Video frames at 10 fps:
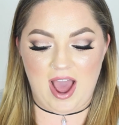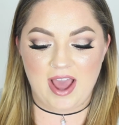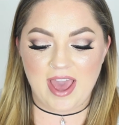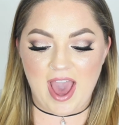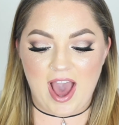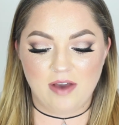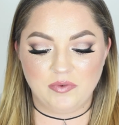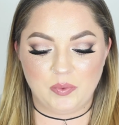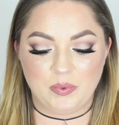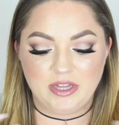I
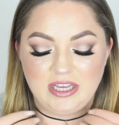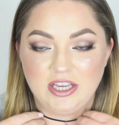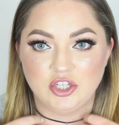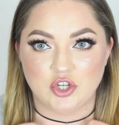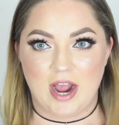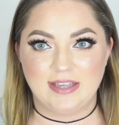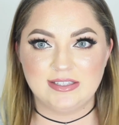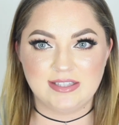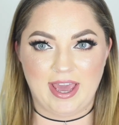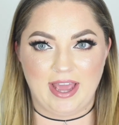have really dry
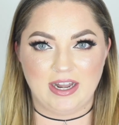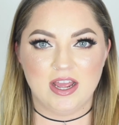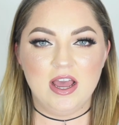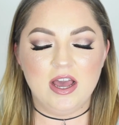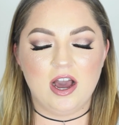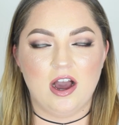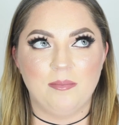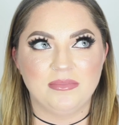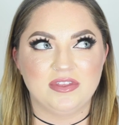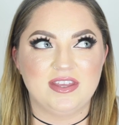skin.
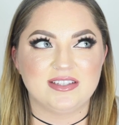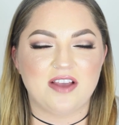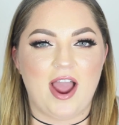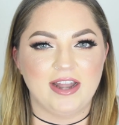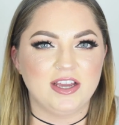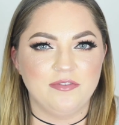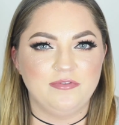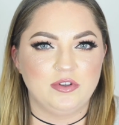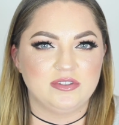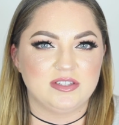Um, this kind of
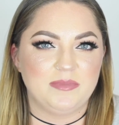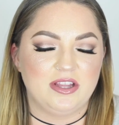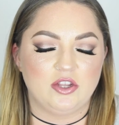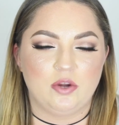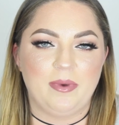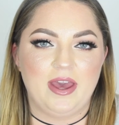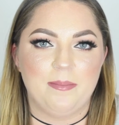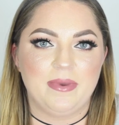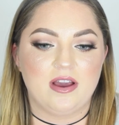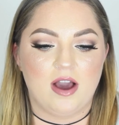confuses me a little
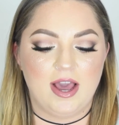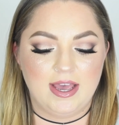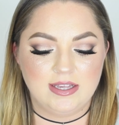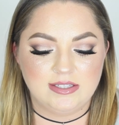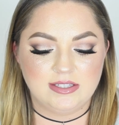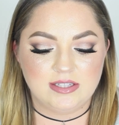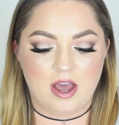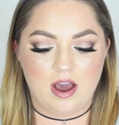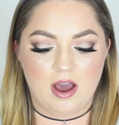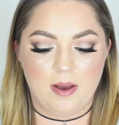bit because,
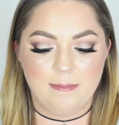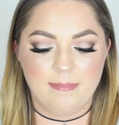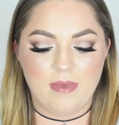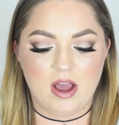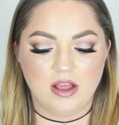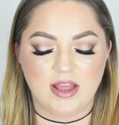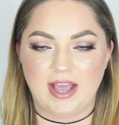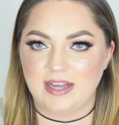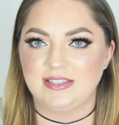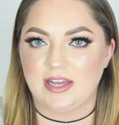um,
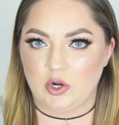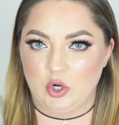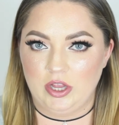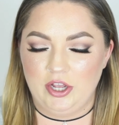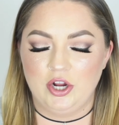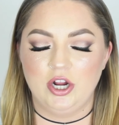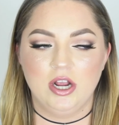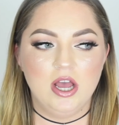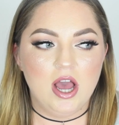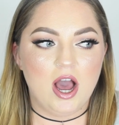like I said
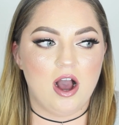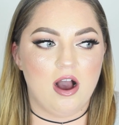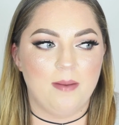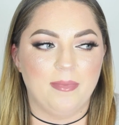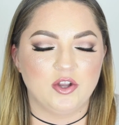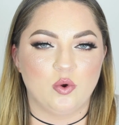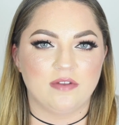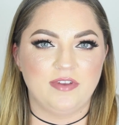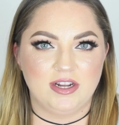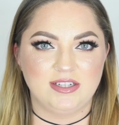earlier, um,
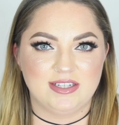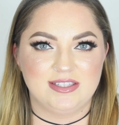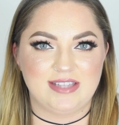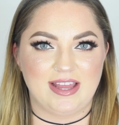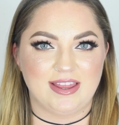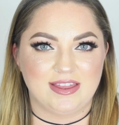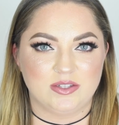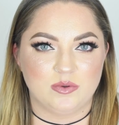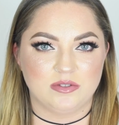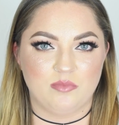Norvina did say that
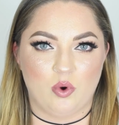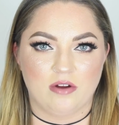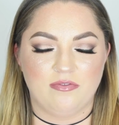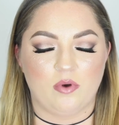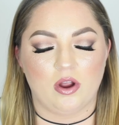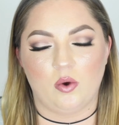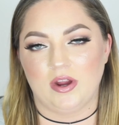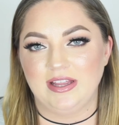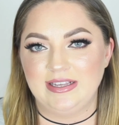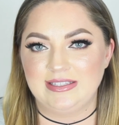this was more for
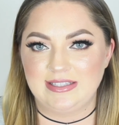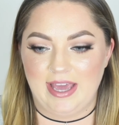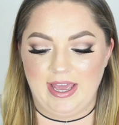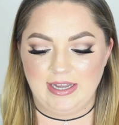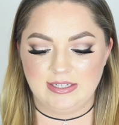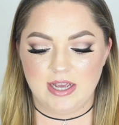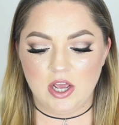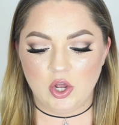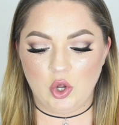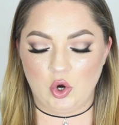oily skinned
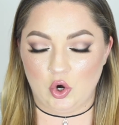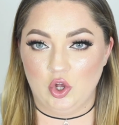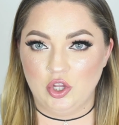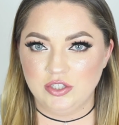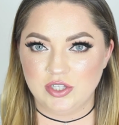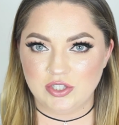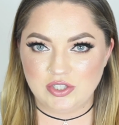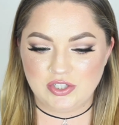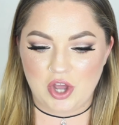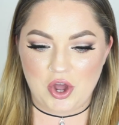girls.
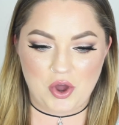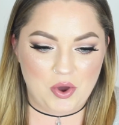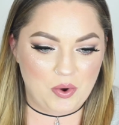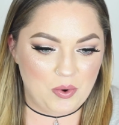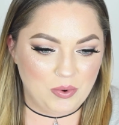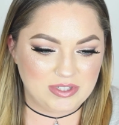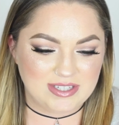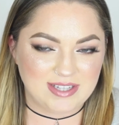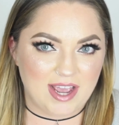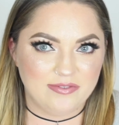So
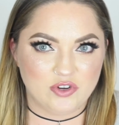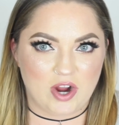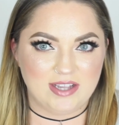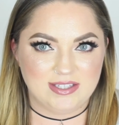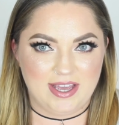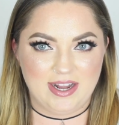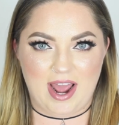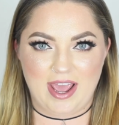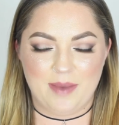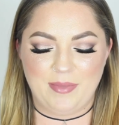since I have dry skin,
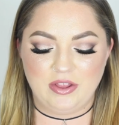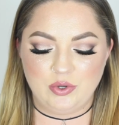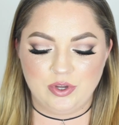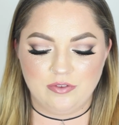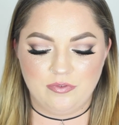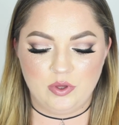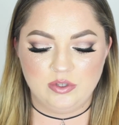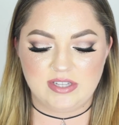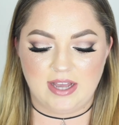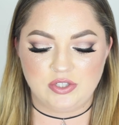I am a little
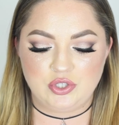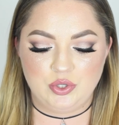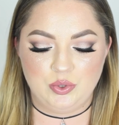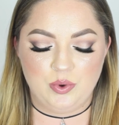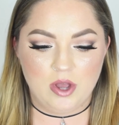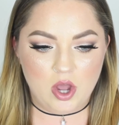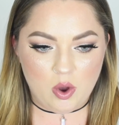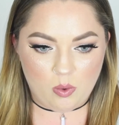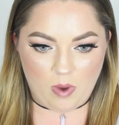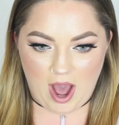confused as to
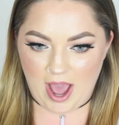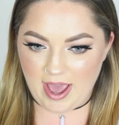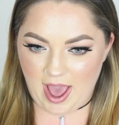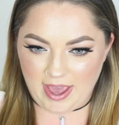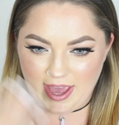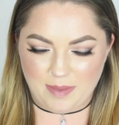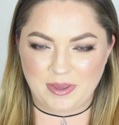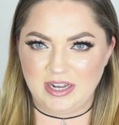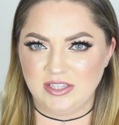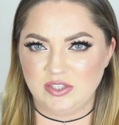why I am
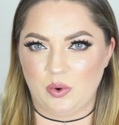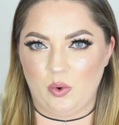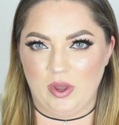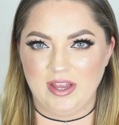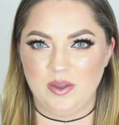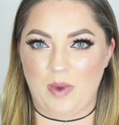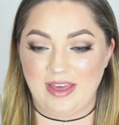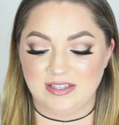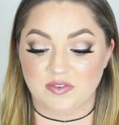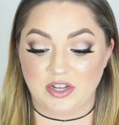getting so oily,
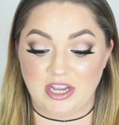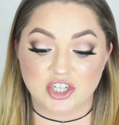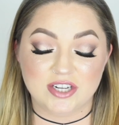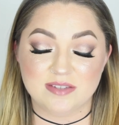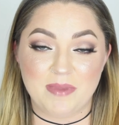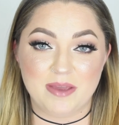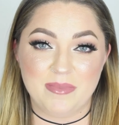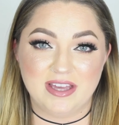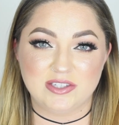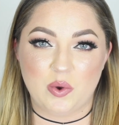why this foundation is making
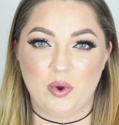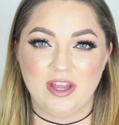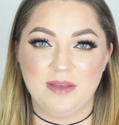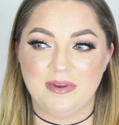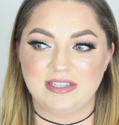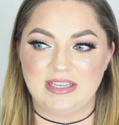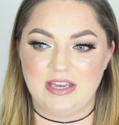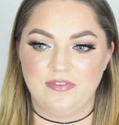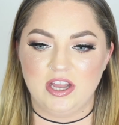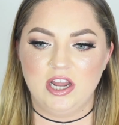me get so oily, because
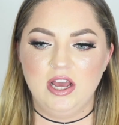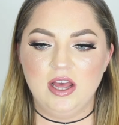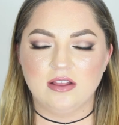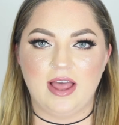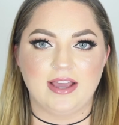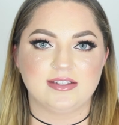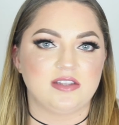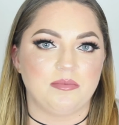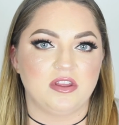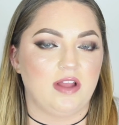even like
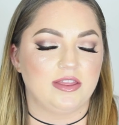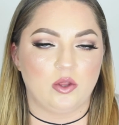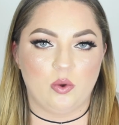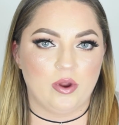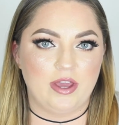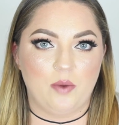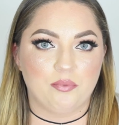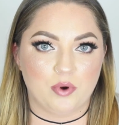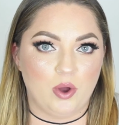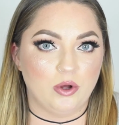something like the L'Oreal
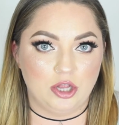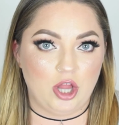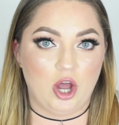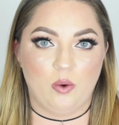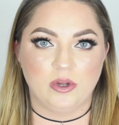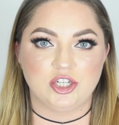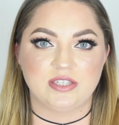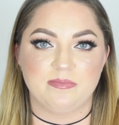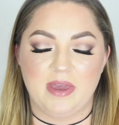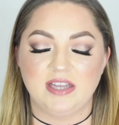Pro Glow, which
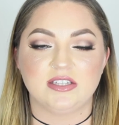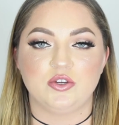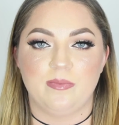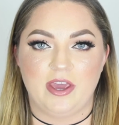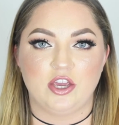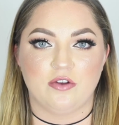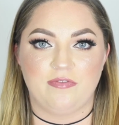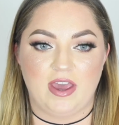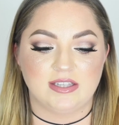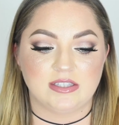is meant to make your
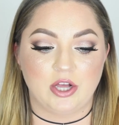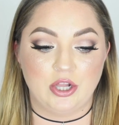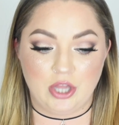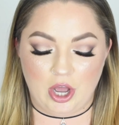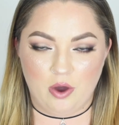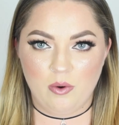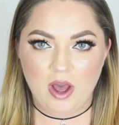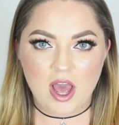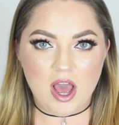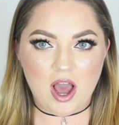face glow,
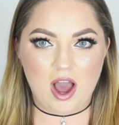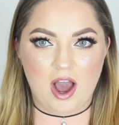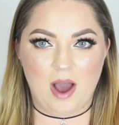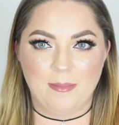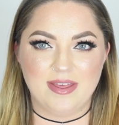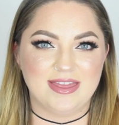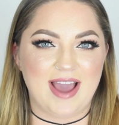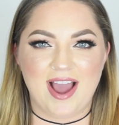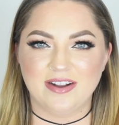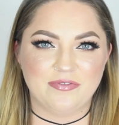um,
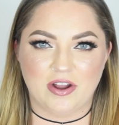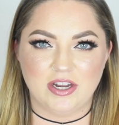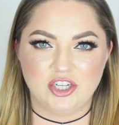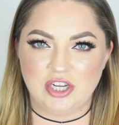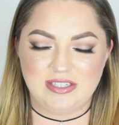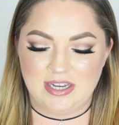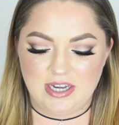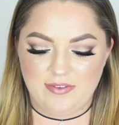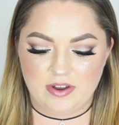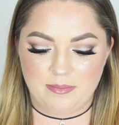that foundation
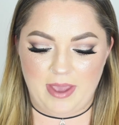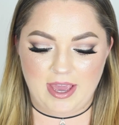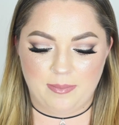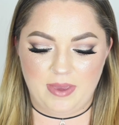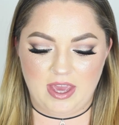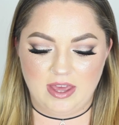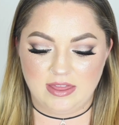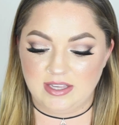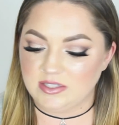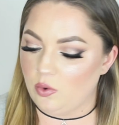didn't even make me
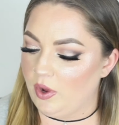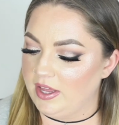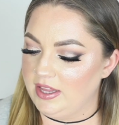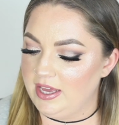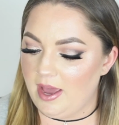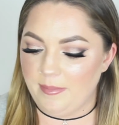this oily.